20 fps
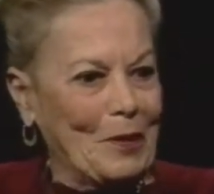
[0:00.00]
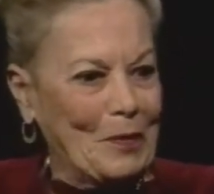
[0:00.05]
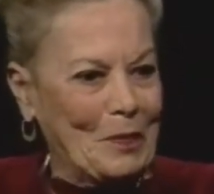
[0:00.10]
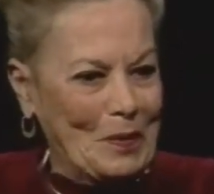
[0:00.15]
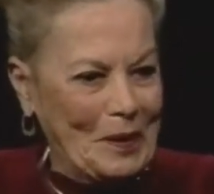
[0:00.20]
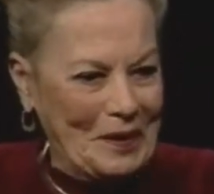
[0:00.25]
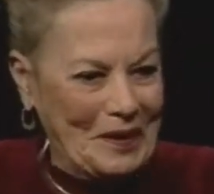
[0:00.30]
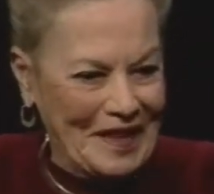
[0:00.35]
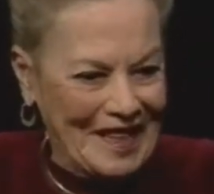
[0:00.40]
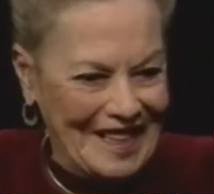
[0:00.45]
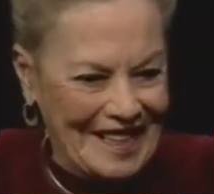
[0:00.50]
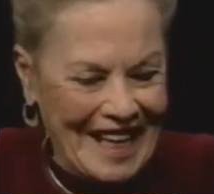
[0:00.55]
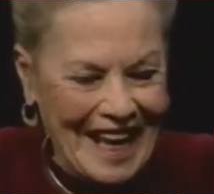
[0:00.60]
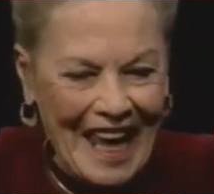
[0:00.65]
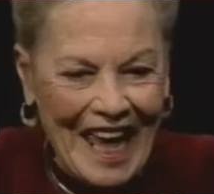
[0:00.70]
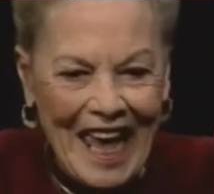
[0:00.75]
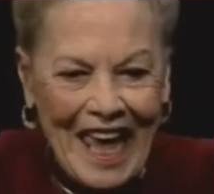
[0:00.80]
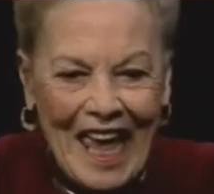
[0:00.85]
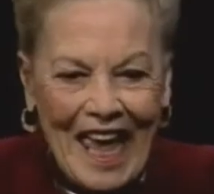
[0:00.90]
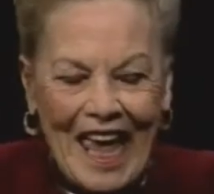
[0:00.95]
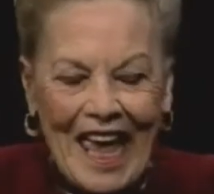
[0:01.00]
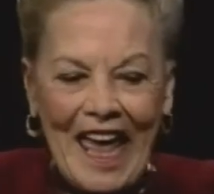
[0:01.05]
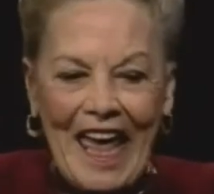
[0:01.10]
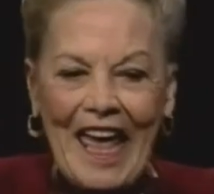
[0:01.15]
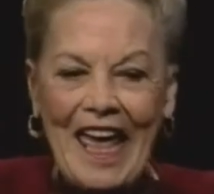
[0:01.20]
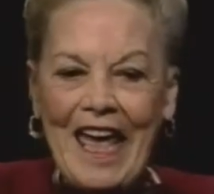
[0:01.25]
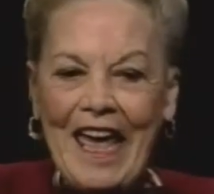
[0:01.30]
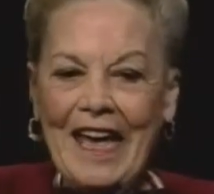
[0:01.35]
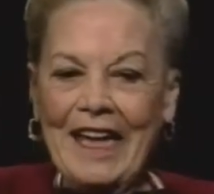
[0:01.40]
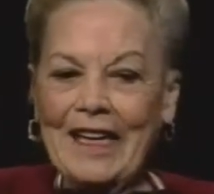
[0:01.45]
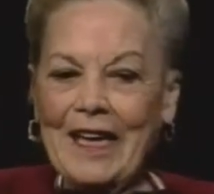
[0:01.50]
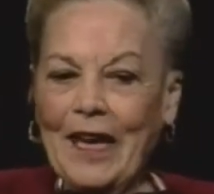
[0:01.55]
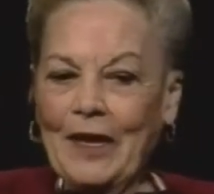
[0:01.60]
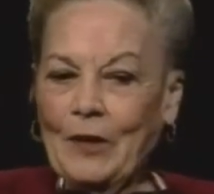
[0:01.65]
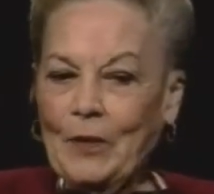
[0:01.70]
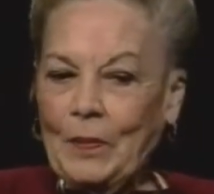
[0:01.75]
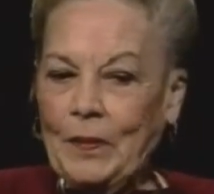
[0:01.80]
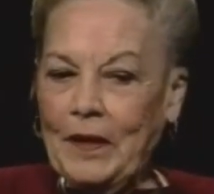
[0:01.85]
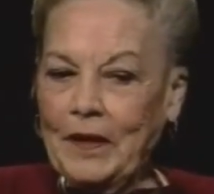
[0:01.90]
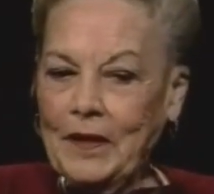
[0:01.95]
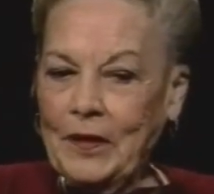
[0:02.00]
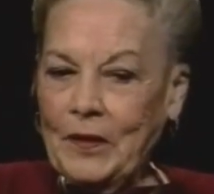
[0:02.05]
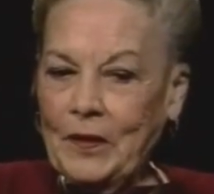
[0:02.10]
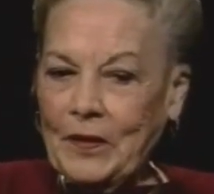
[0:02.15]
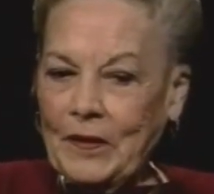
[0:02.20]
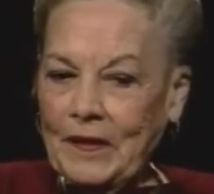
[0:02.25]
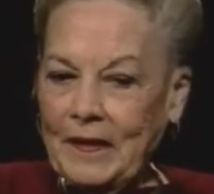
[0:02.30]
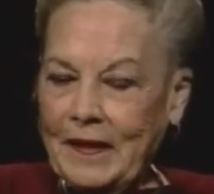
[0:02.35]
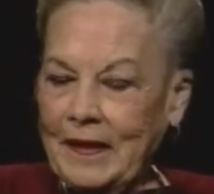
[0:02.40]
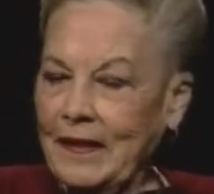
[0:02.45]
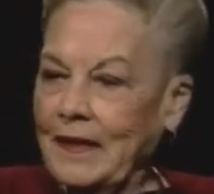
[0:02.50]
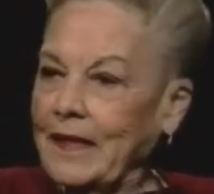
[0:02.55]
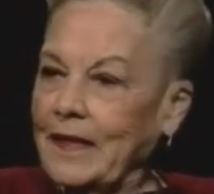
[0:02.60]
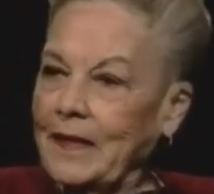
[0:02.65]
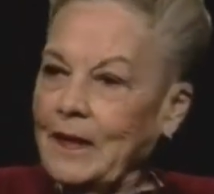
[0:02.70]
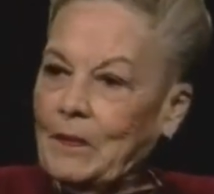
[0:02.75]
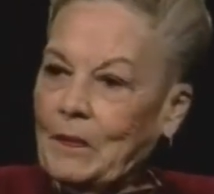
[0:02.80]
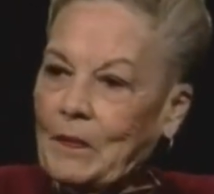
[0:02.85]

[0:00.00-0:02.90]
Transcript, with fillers: hope it does. and I could play a ukulele.